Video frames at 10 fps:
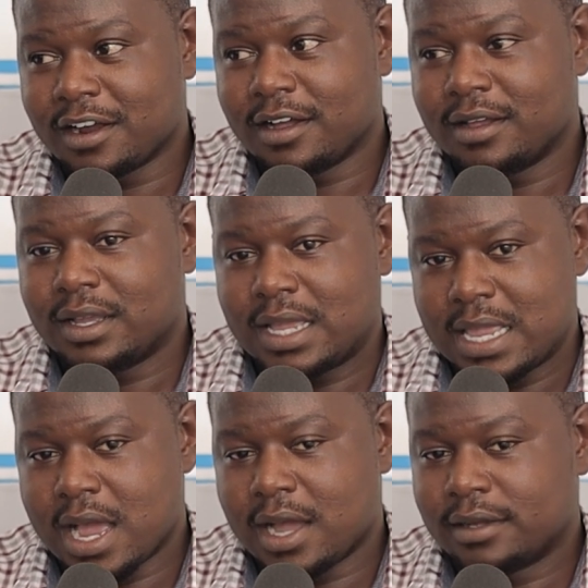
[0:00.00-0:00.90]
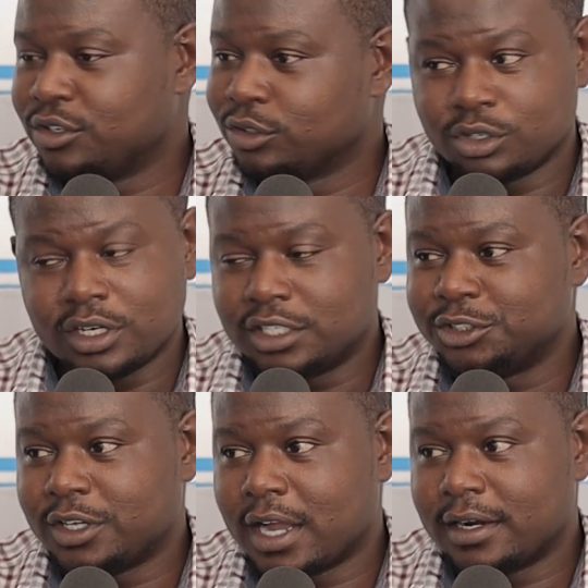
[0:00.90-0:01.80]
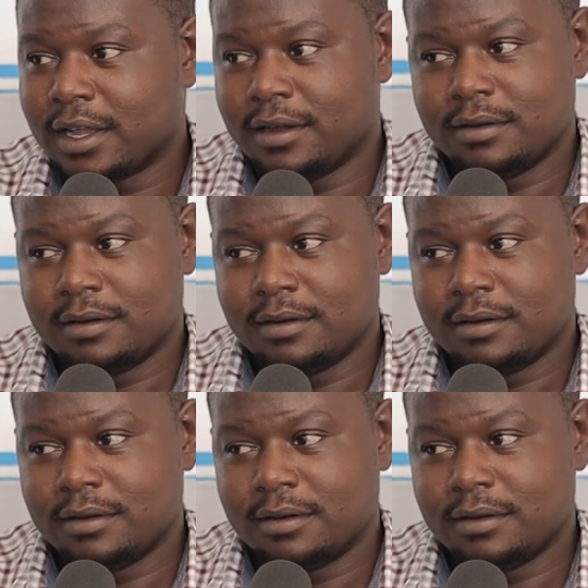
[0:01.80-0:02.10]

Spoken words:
Africa. Yeah, not only in Uganda,